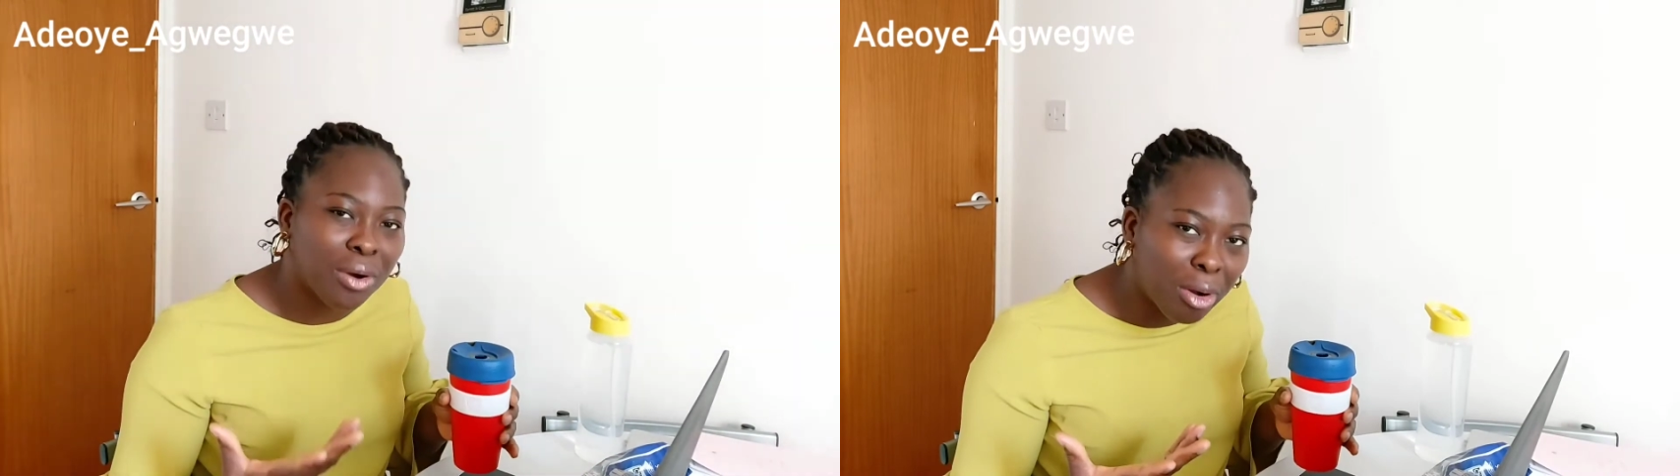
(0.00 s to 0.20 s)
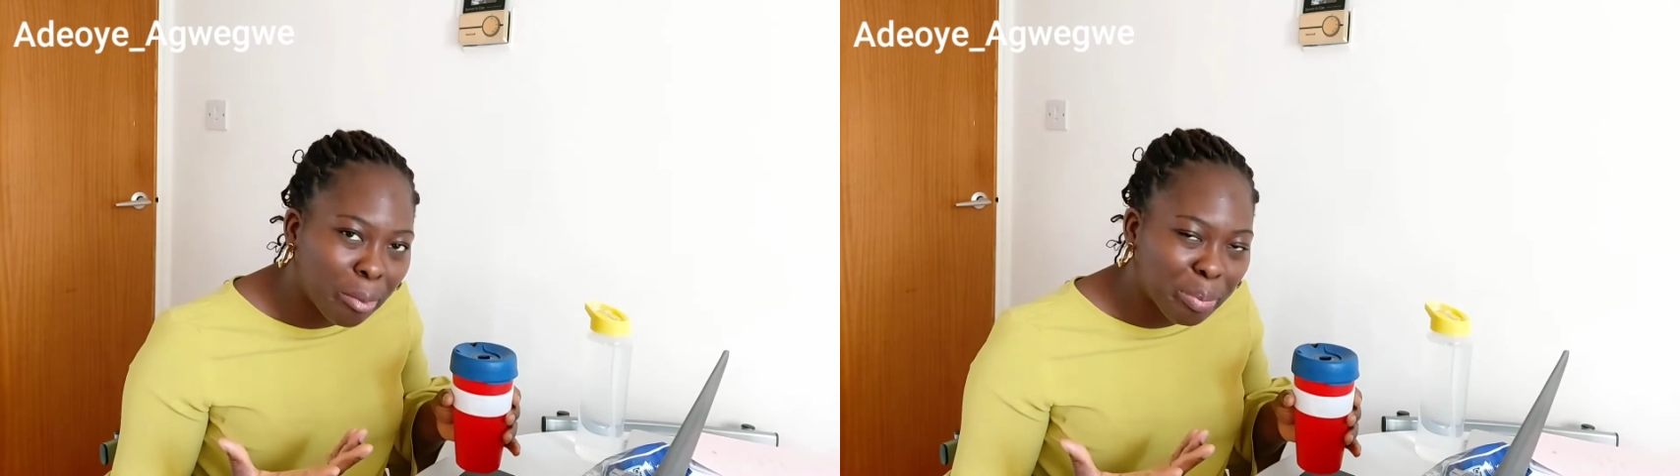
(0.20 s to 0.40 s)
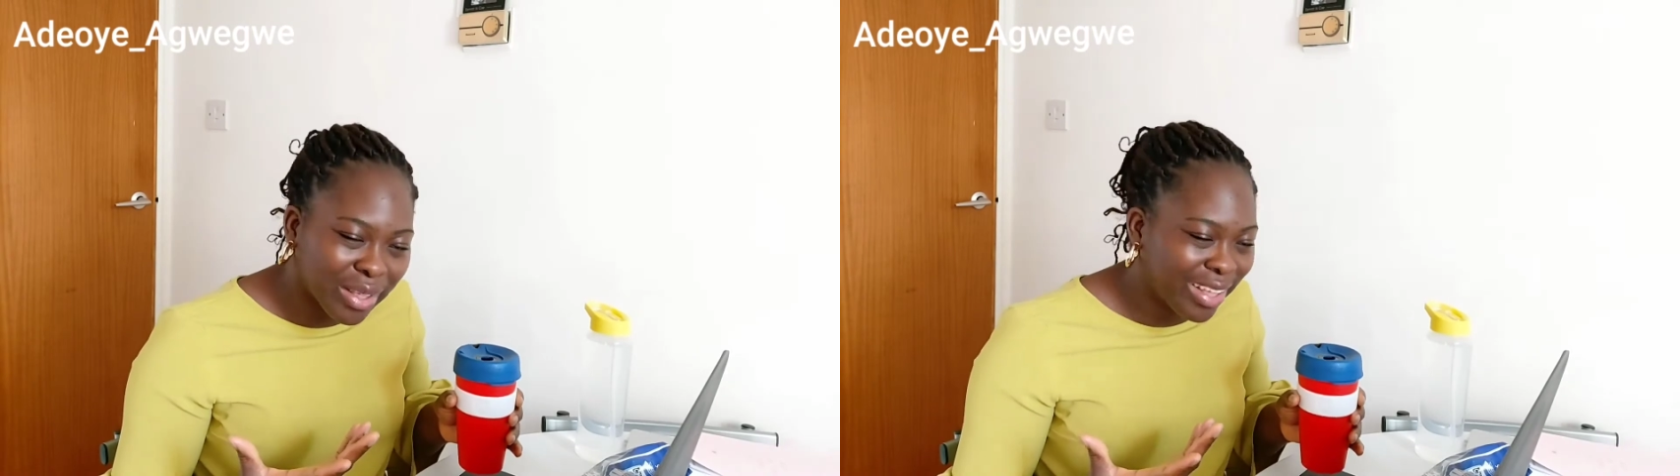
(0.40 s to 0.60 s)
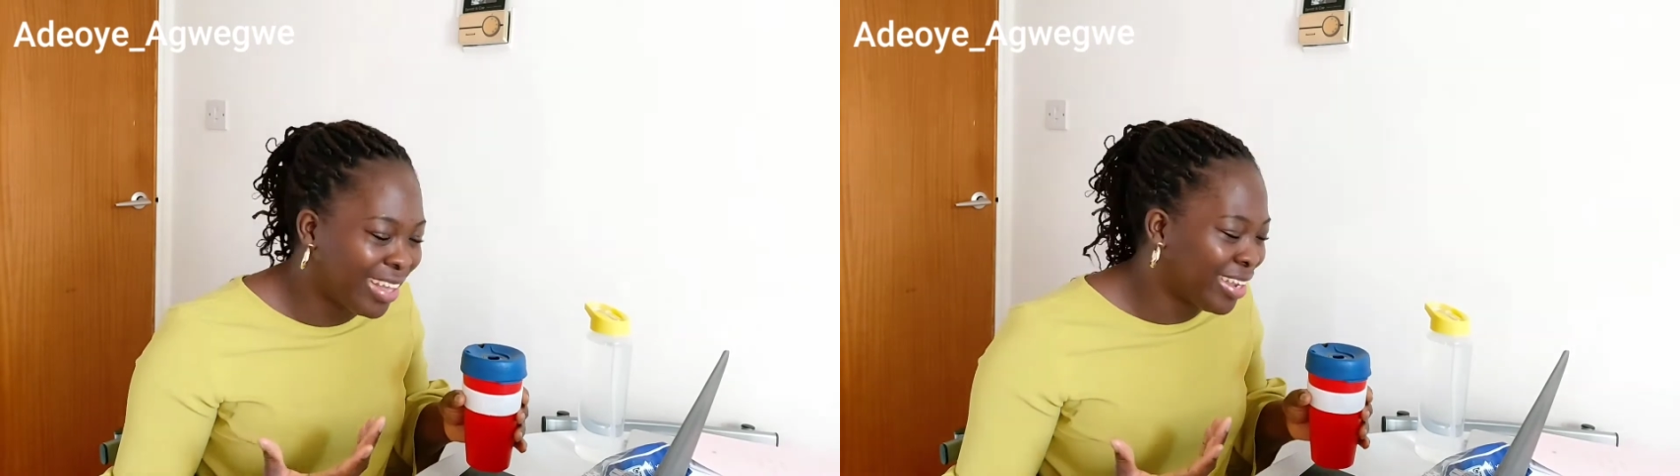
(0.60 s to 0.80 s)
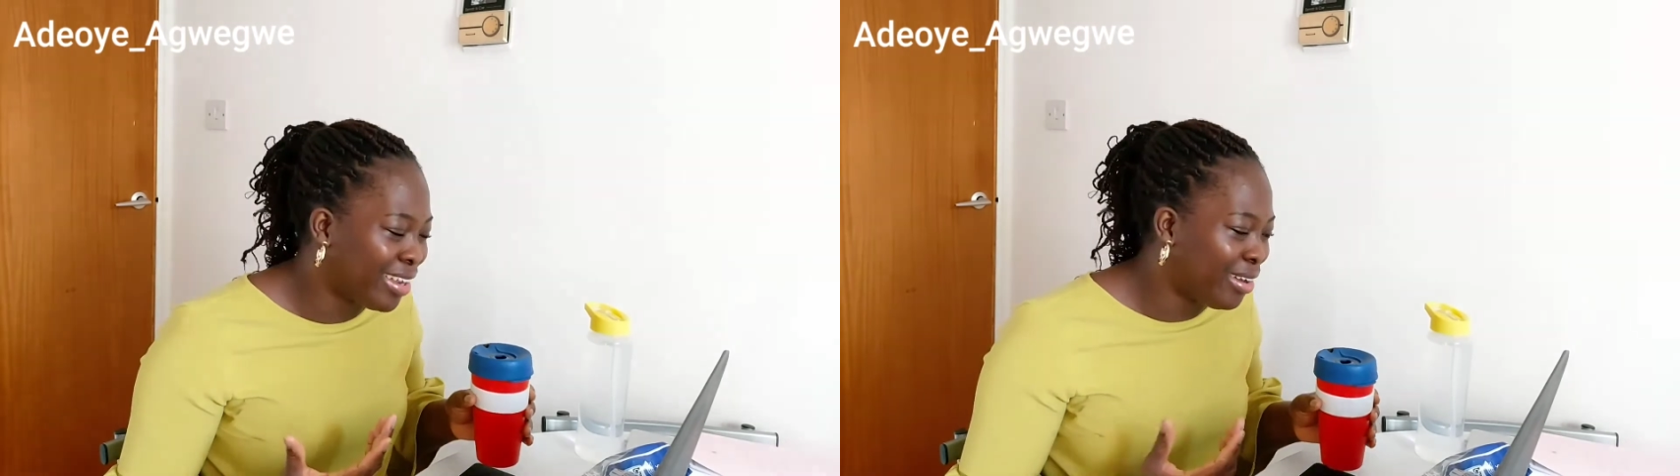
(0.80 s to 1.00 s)
up.
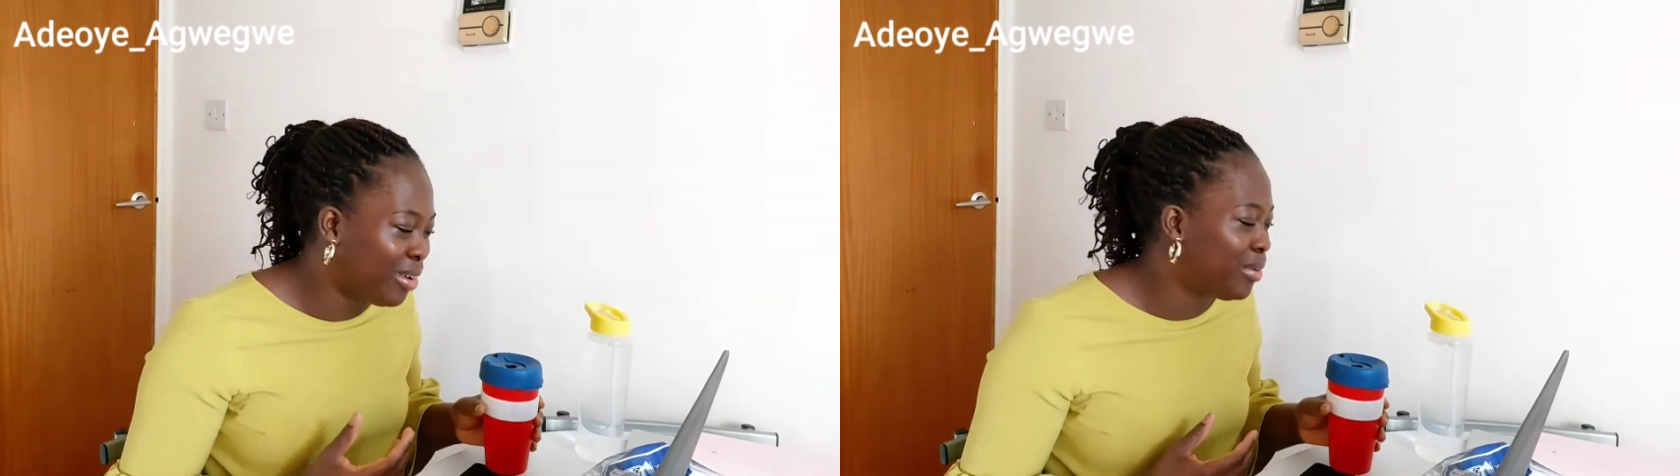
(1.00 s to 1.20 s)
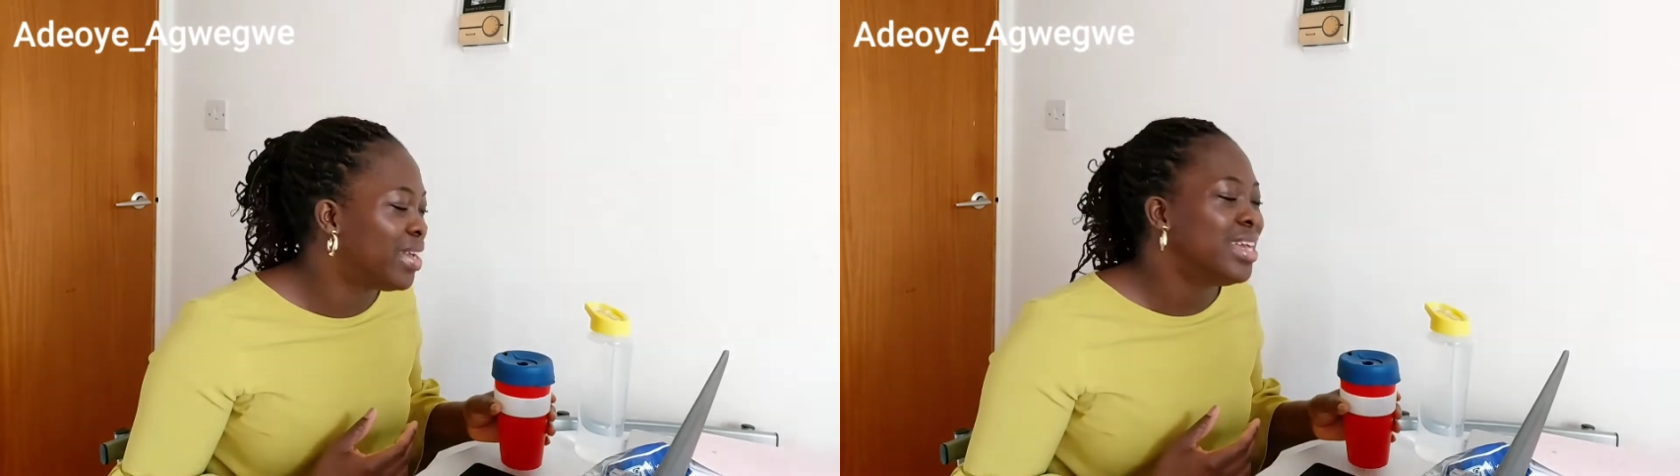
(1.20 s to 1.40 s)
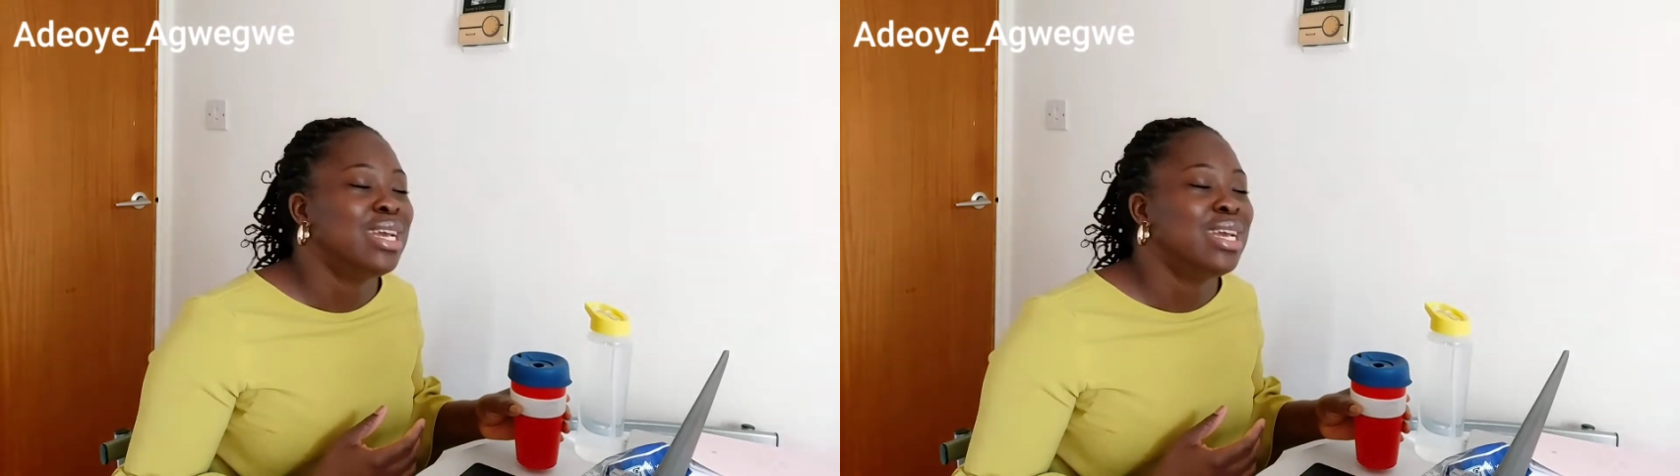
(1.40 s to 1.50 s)
You know.